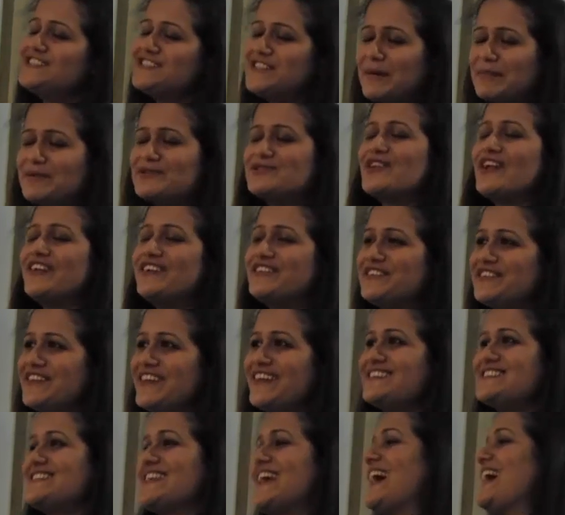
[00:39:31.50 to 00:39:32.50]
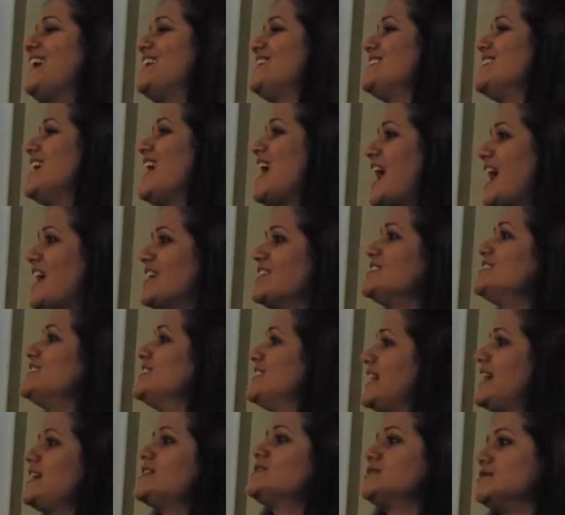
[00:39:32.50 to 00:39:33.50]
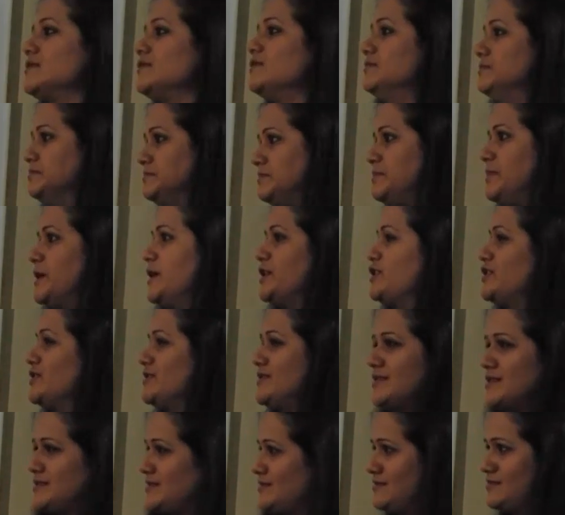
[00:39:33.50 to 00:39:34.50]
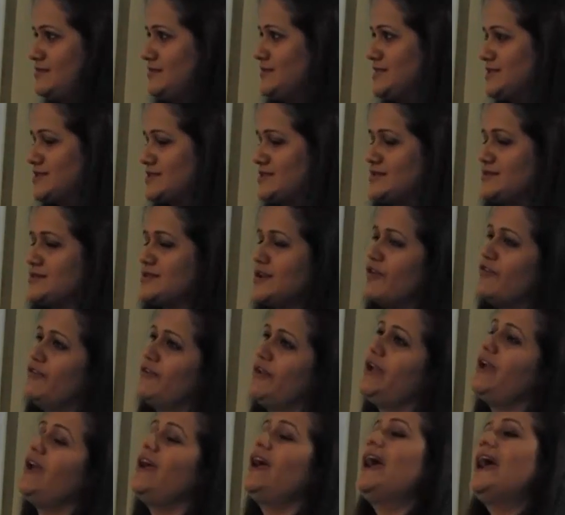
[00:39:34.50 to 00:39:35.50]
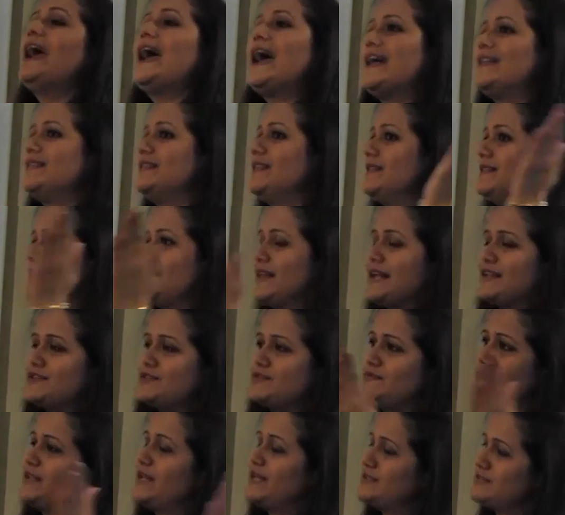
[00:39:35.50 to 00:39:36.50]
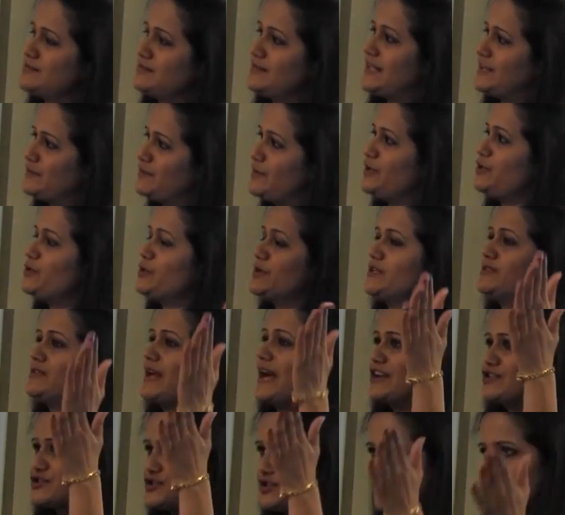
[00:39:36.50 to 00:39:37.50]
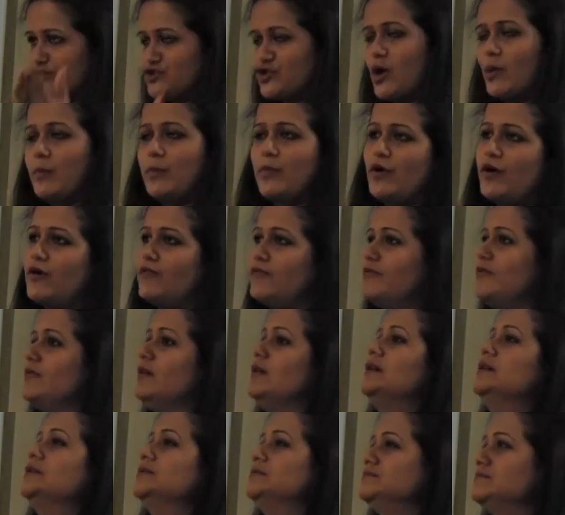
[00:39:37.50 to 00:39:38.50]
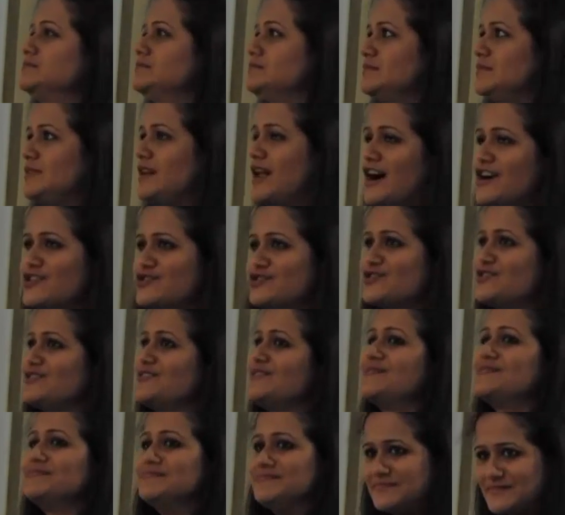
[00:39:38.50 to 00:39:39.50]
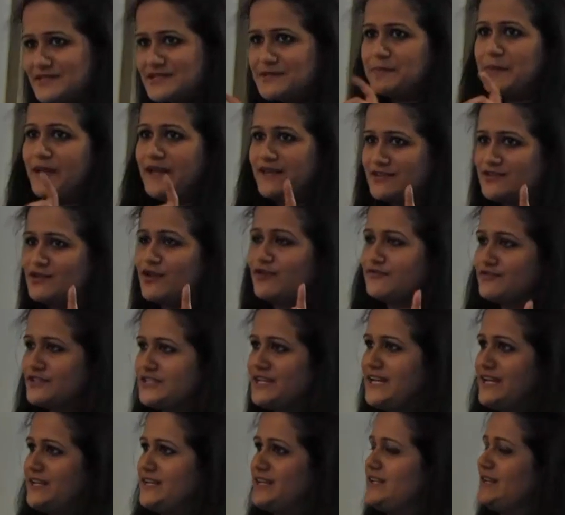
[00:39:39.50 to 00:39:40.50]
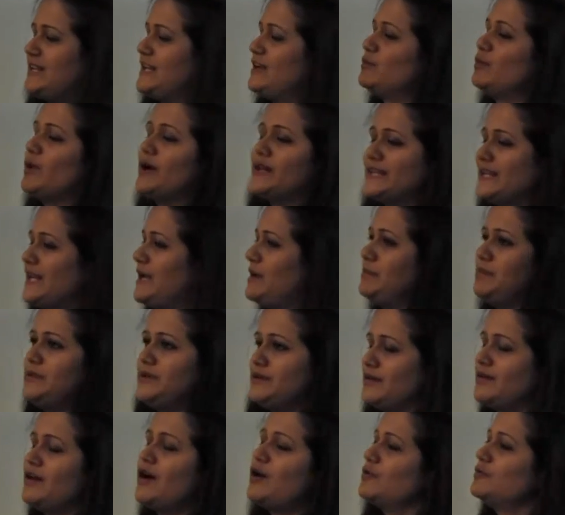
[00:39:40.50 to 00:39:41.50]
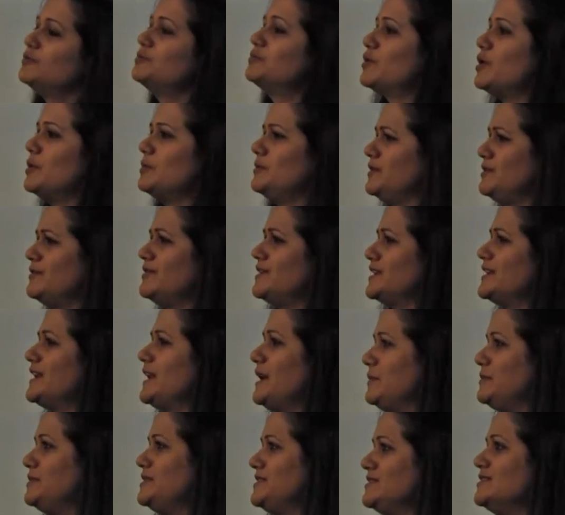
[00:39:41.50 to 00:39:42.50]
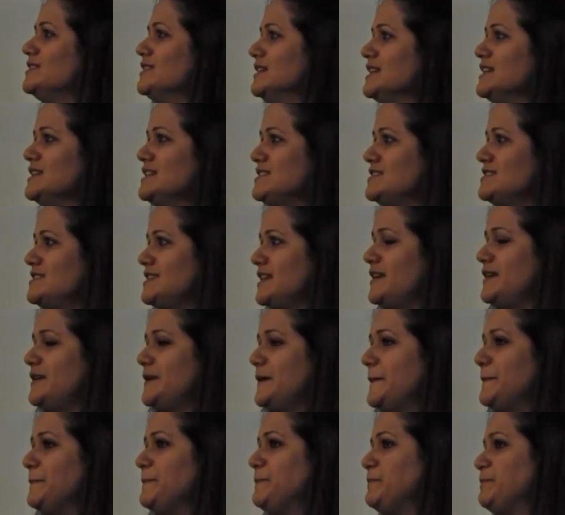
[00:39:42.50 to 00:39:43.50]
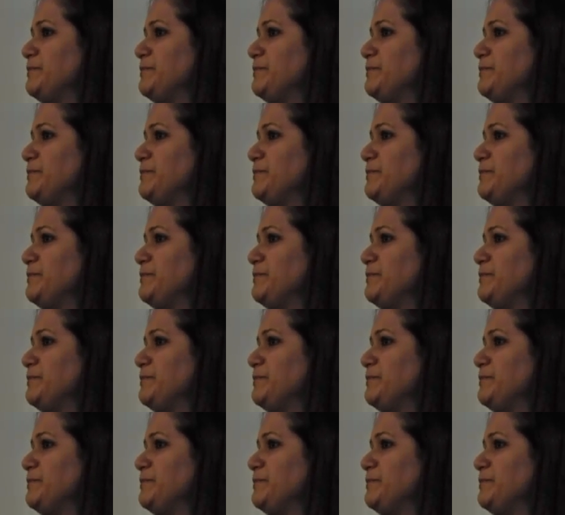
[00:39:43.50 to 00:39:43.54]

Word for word: double-stranded nicks and another at a particular distance away. And then that, that, that way you can actually chop off larger space of DNA, like 1 kb, around probably 1 kb DNA.